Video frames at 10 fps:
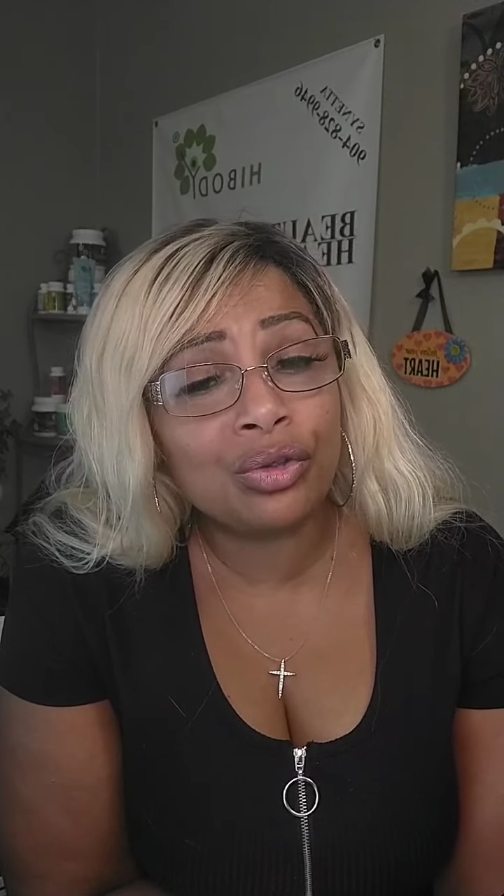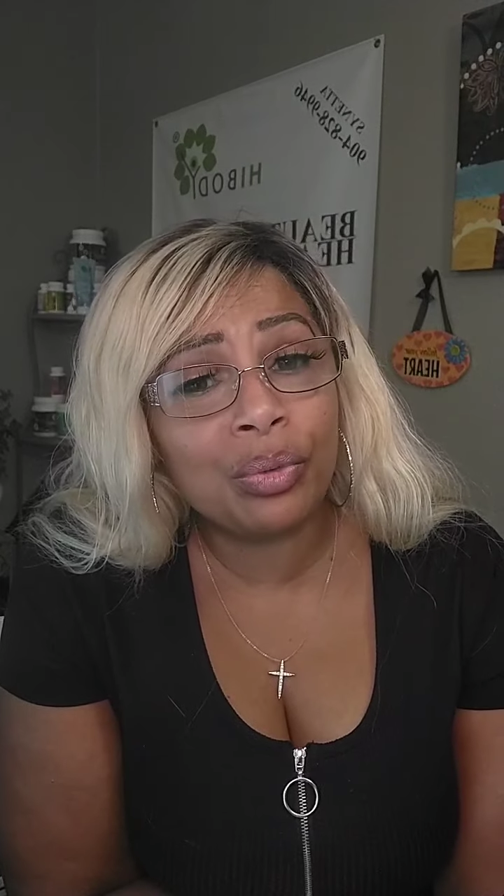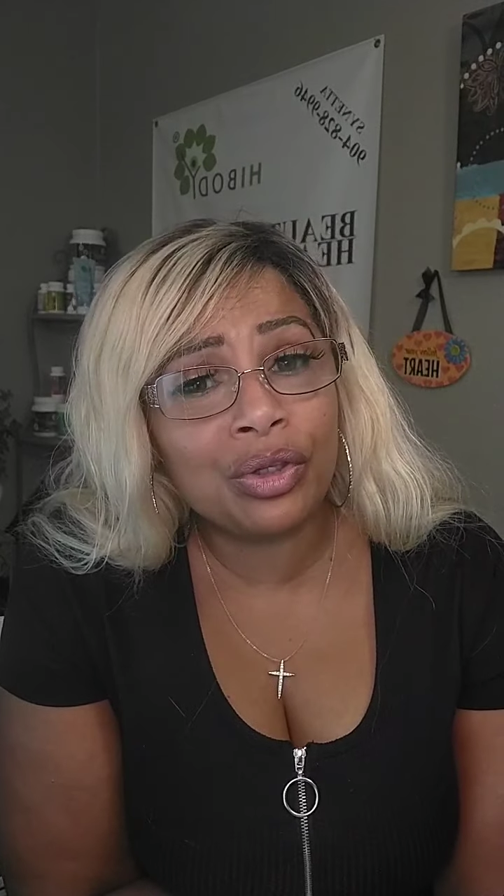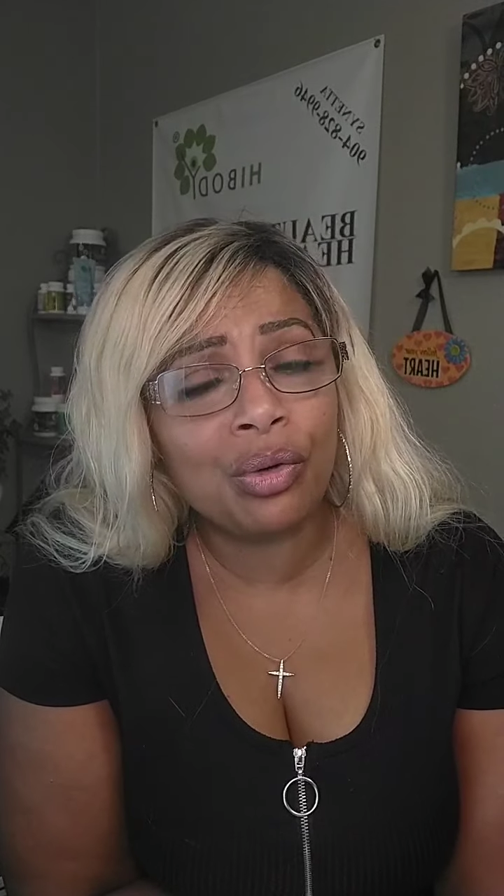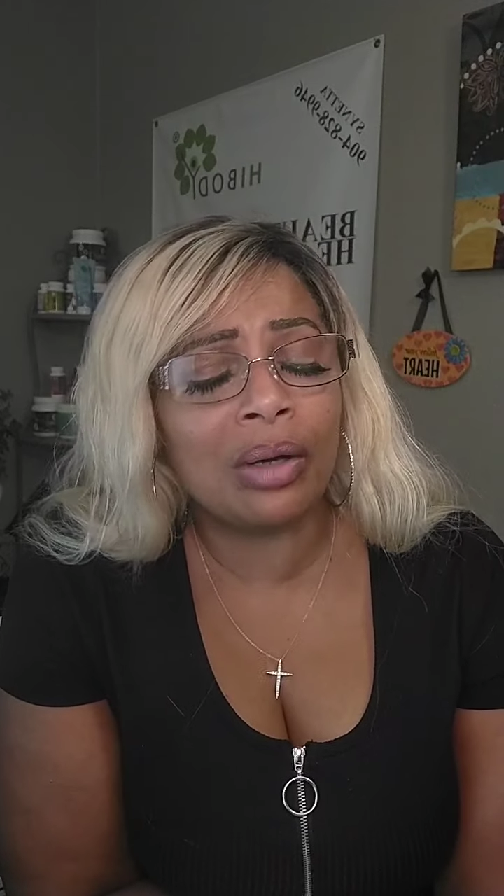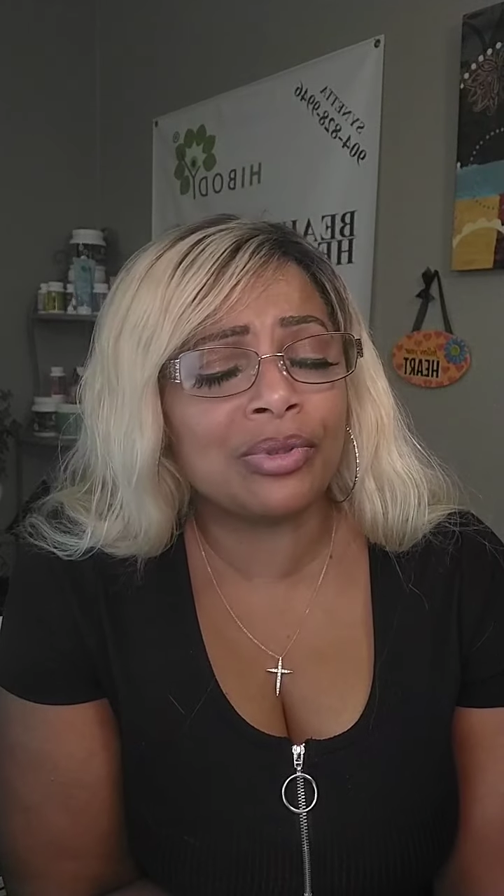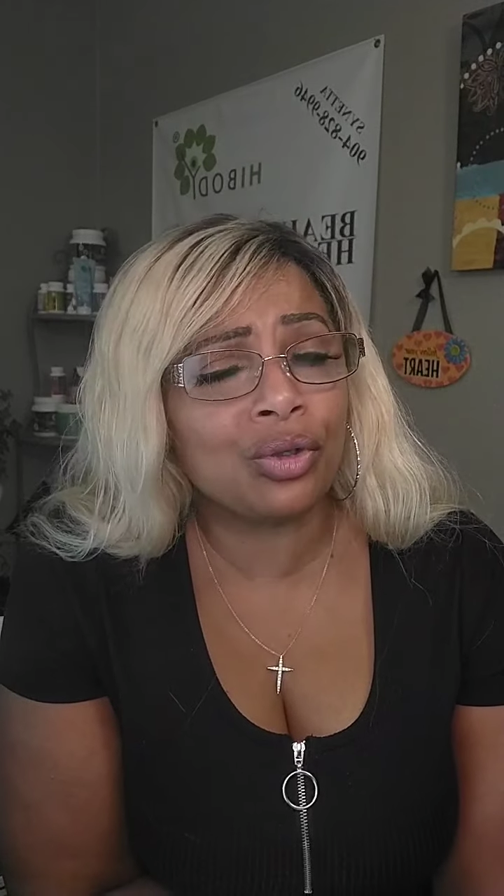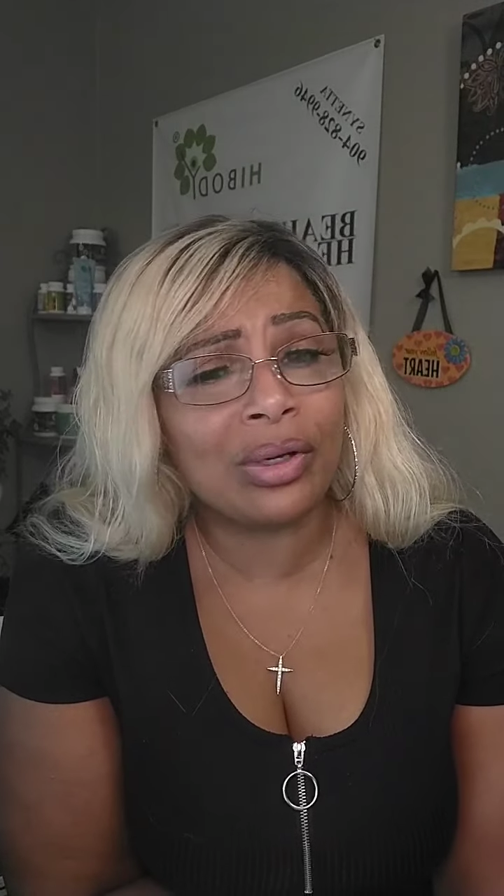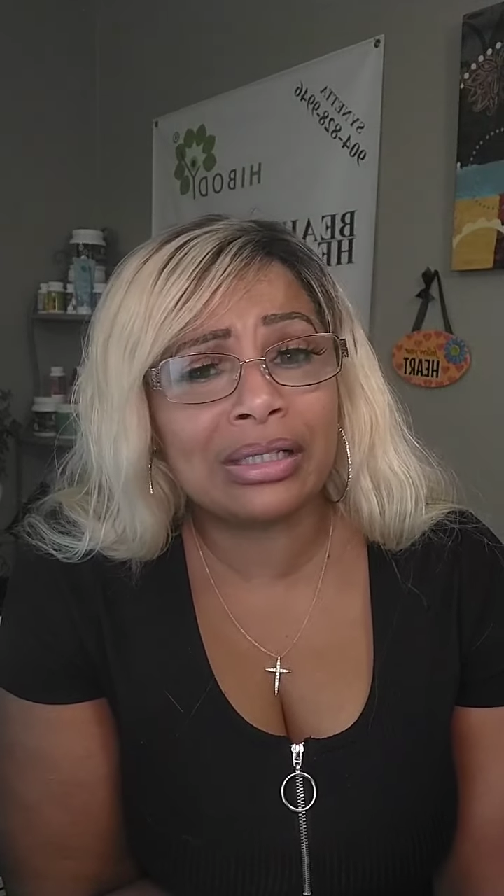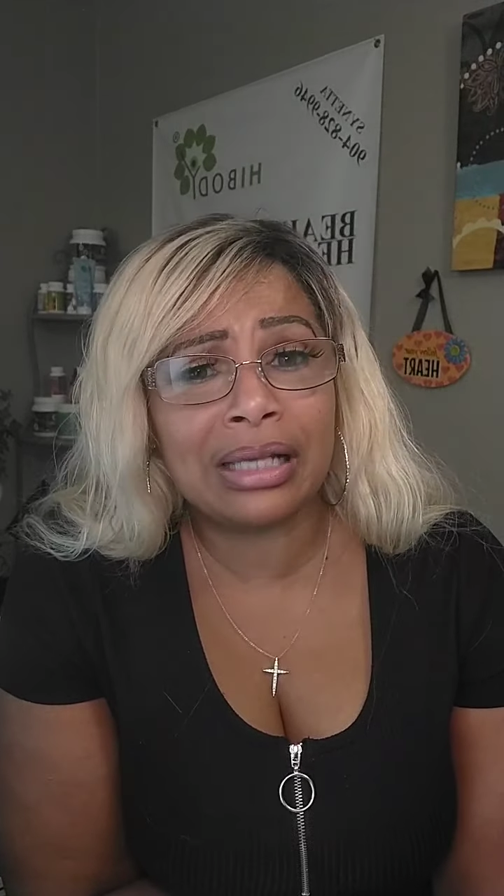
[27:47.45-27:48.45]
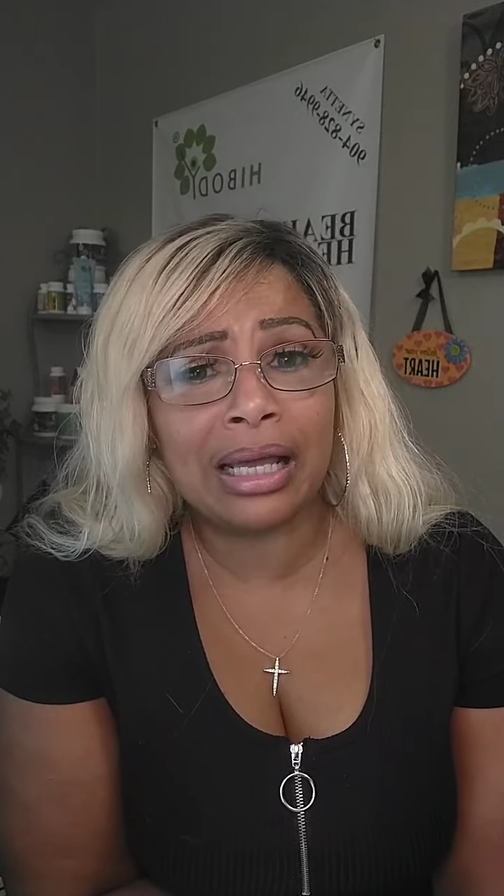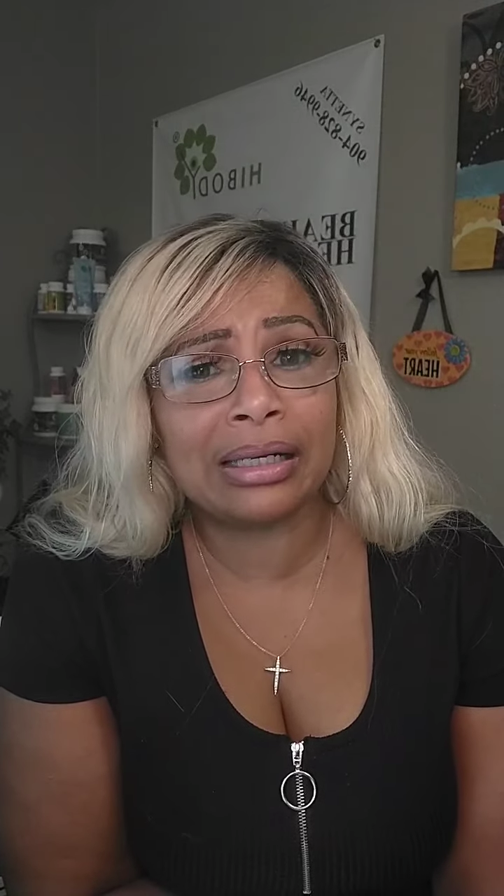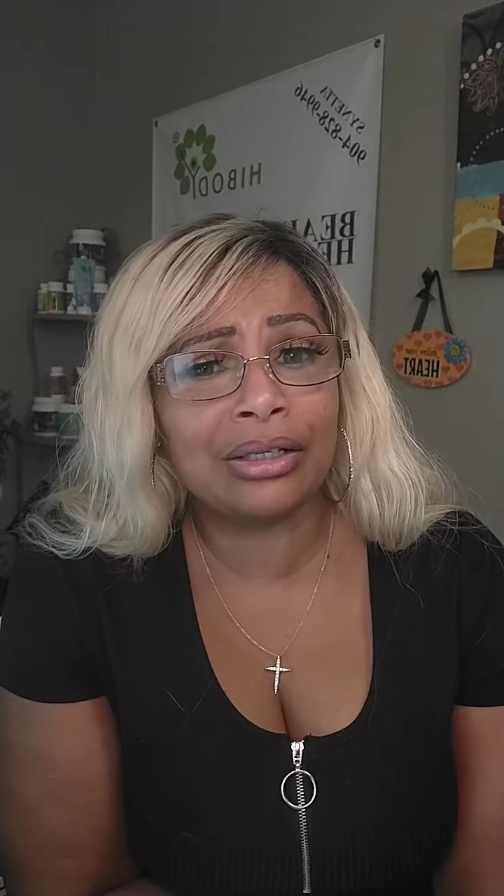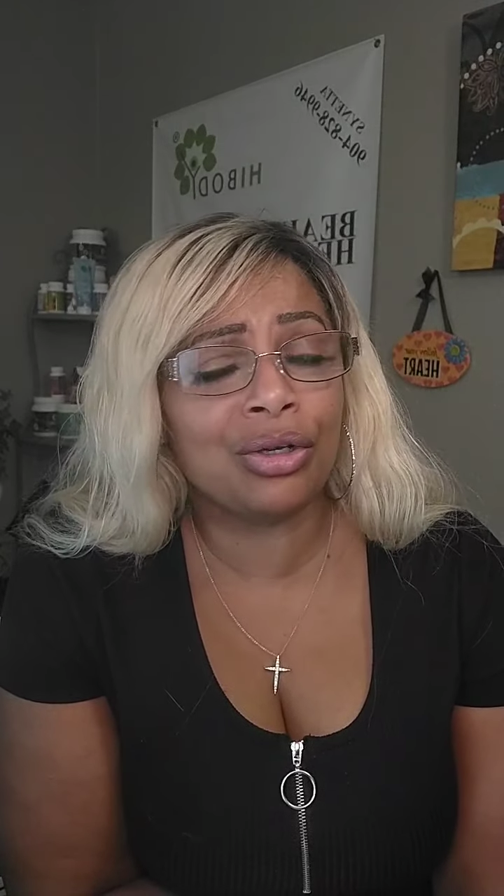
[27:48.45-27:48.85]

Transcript: with you? I'm so excited.